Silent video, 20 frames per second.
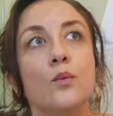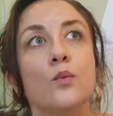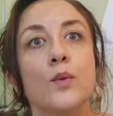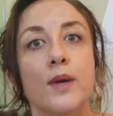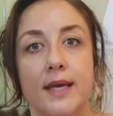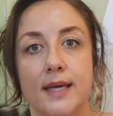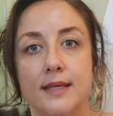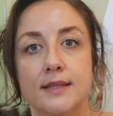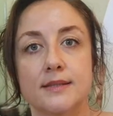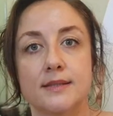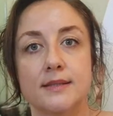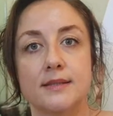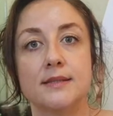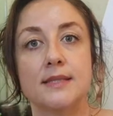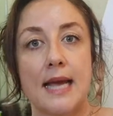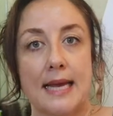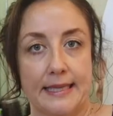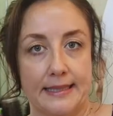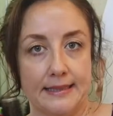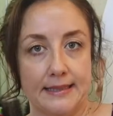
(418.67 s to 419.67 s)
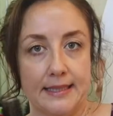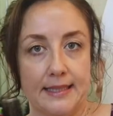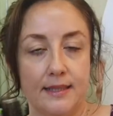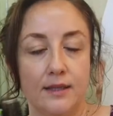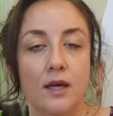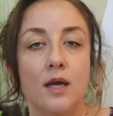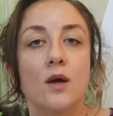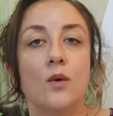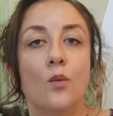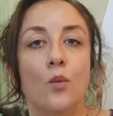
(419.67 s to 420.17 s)
weeks
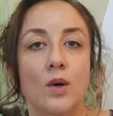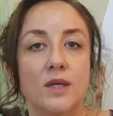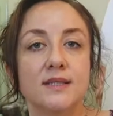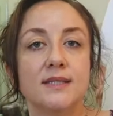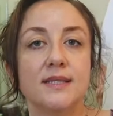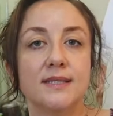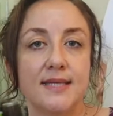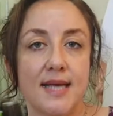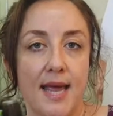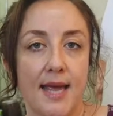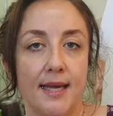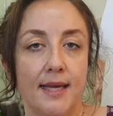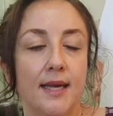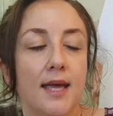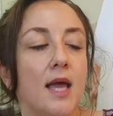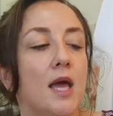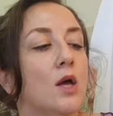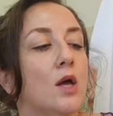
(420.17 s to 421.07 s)
nightly, once a day.